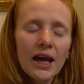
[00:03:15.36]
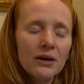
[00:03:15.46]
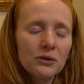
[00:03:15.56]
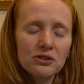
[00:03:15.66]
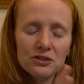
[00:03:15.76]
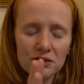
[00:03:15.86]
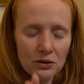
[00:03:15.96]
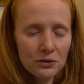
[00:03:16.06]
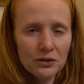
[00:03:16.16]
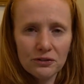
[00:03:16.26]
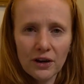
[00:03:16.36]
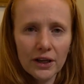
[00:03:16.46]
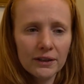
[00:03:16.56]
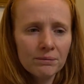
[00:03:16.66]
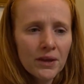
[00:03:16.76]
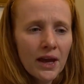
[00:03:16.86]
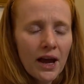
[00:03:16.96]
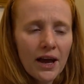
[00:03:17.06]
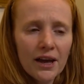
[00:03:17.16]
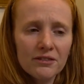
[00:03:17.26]
which is totally fine.
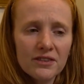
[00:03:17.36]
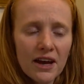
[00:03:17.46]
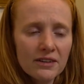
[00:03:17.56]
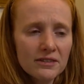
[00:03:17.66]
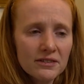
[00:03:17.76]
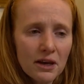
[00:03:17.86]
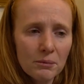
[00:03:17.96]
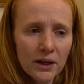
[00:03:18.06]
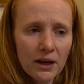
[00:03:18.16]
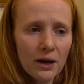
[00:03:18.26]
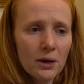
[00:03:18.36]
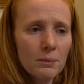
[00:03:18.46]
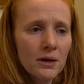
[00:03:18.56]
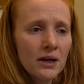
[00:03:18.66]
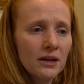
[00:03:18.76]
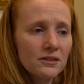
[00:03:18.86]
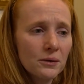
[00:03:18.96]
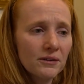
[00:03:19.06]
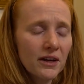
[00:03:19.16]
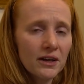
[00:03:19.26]
I have tests coming up, and so
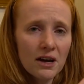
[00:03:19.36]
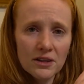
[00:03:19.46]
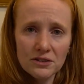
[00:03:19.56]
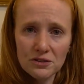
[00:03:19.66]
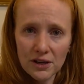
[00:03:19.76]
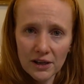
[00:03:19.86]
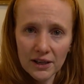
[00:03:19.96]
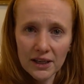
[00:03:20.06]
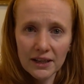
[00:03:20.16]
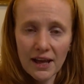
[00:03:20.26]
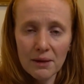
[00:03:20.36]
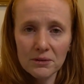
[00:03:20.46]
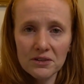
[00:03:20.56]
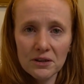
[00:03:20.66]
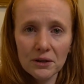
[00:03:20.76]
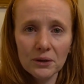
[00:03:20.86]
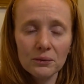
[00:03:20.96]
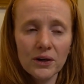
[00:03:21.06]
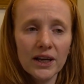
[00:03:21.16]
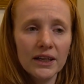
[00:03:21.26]
I've got to concentrate on getting that material
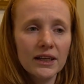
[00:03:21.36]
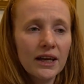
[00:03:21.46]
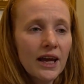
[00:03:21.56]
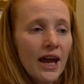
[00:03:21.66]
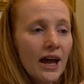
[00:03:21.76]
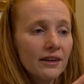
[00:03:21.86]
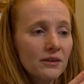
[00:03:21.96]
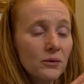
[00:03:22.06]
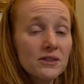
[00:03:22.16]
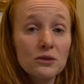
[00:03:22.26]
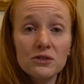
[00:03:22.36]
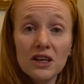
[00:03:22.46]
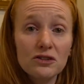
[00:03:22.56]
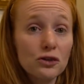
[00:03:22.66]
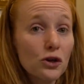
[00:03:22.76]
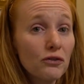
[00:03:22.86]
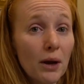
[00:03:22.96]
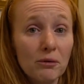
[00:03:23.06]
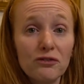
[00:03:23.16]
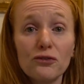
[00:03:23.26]
read. And then once those tests are over,
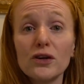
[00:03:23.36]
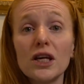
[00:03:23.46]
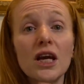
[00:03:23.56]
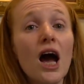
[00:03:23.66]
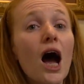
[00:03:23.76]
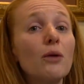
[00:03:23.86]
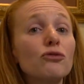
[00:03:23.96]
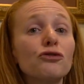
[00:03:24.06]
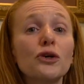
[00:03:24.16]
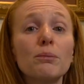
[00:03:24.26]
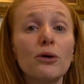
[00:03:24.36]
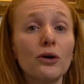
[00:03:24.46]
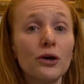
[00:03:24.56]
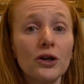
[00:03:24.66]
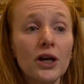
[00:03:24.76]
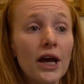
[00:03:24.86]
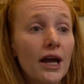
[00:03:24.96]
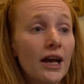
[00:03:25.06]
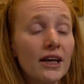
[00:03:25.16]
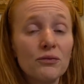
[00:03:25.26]
I'm free. I'm free bird
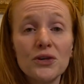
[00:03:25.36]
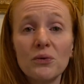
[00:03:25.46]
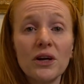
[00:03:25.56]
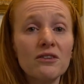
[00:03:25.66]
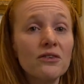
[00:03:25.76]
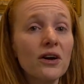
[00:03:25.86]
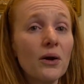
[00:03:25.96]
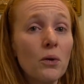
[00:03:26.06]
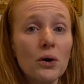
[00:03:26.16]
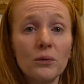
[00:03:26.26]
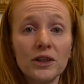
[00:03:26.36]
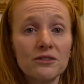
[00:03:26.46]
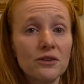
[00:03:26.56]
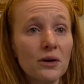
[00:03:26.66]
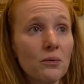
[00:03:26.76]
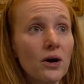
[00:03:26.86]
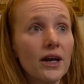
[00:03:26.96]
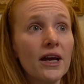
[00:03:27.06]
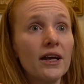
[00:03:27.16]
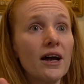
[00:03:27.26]
and I can read whatever I want whenever I
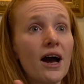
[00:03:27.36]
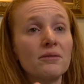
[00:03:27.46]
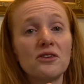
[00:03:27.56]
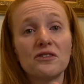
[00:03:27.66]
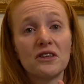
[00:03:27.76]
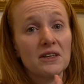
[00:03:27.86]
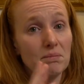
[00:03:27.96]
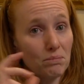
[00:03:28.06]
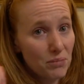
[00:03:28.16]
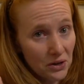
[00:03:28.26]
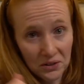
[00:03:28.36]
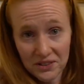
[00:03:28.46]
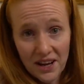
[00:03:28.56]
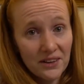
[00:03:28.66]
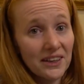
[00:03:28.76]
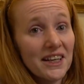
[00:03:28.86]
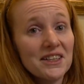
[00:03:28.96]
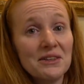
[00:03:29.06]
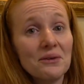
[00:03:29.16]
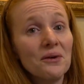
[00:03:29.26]
want and I'm just gonna buckle down and
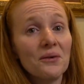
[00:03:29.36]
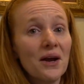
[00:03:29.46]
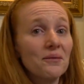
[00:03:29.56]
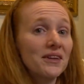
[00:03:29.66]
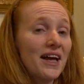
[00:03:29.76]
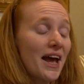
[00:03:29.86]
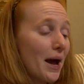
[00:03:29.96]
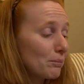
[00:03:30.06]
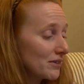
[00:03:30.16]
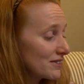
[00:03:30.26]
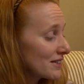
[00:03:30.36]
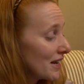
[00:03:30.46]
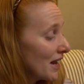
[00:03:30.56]
get to it right when that happens.